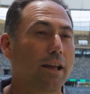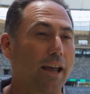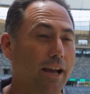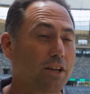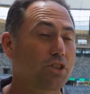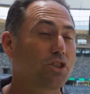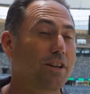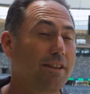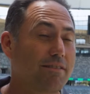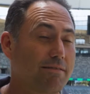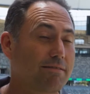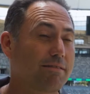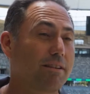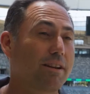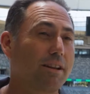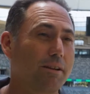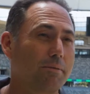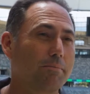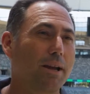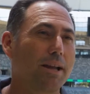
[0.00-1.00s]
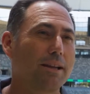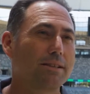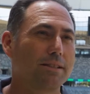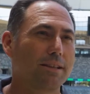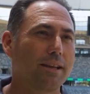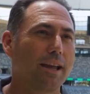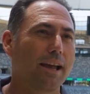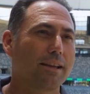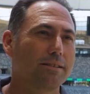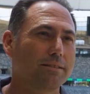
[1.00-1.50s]
actually three
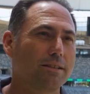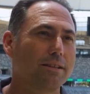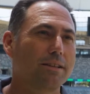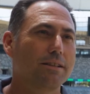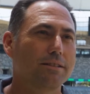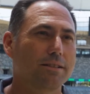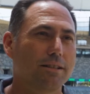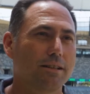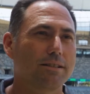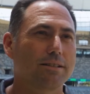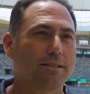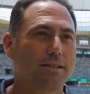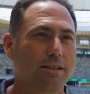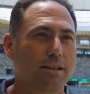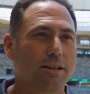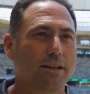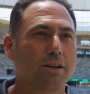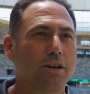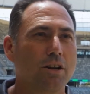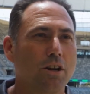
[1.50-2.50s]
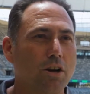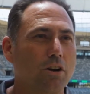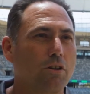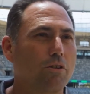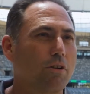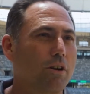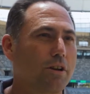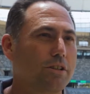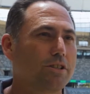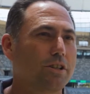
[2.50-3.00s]
amazing athletes as
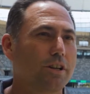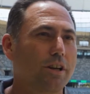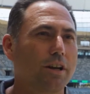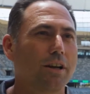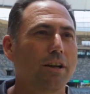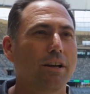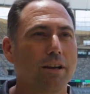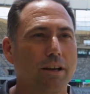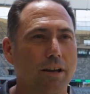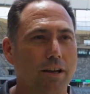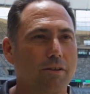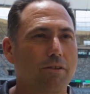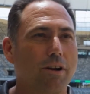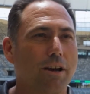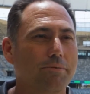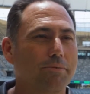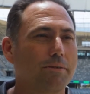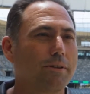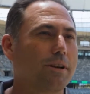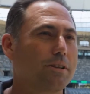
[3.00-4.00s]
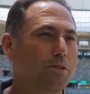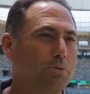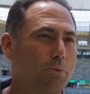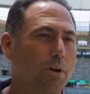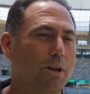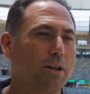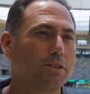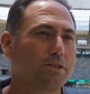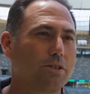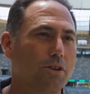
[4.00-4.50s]
Roger, Rafa as
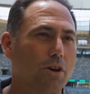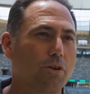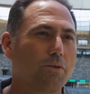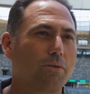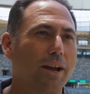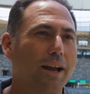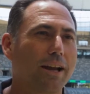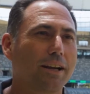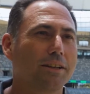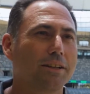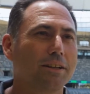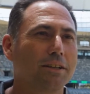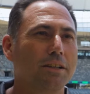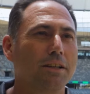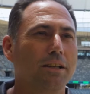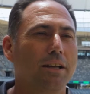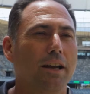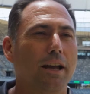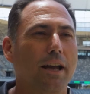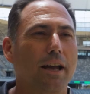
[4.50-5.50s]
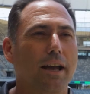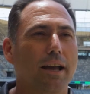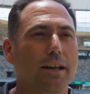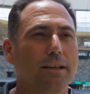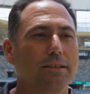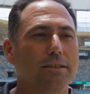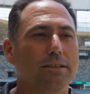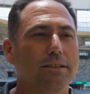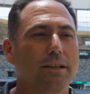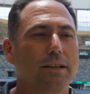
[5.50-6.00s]
well as Novak.
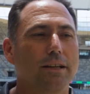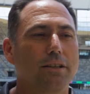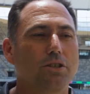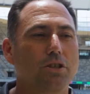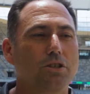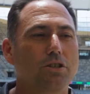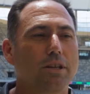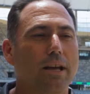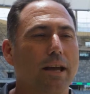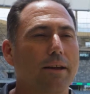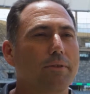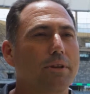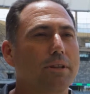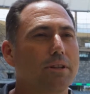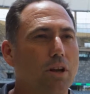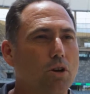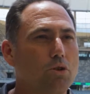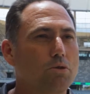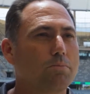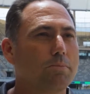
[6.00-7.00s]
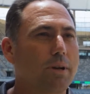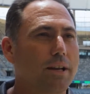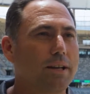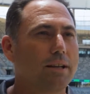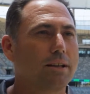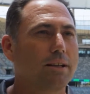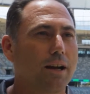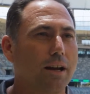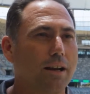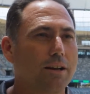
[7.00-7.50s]
And just having those
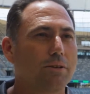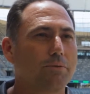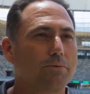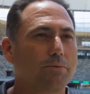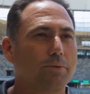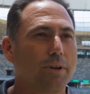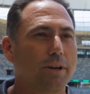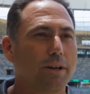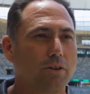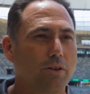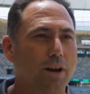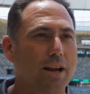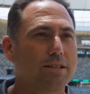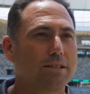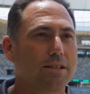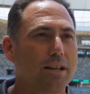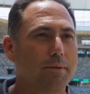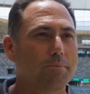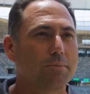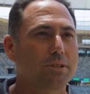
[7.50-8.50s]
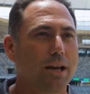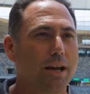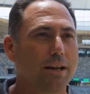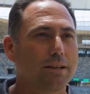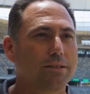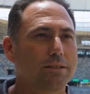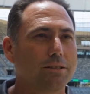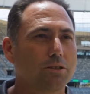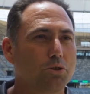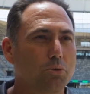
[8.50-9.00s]
many kind of Grand Slam
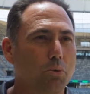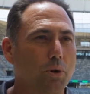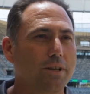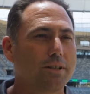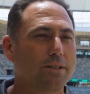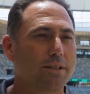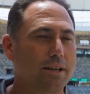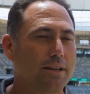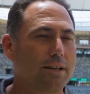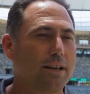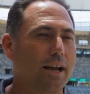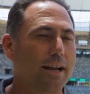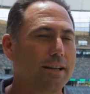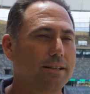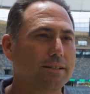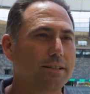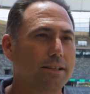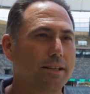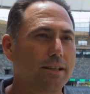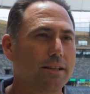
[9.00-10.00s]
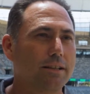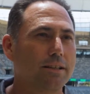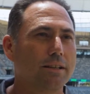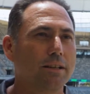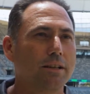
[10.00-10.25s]
titles, 20 and 19,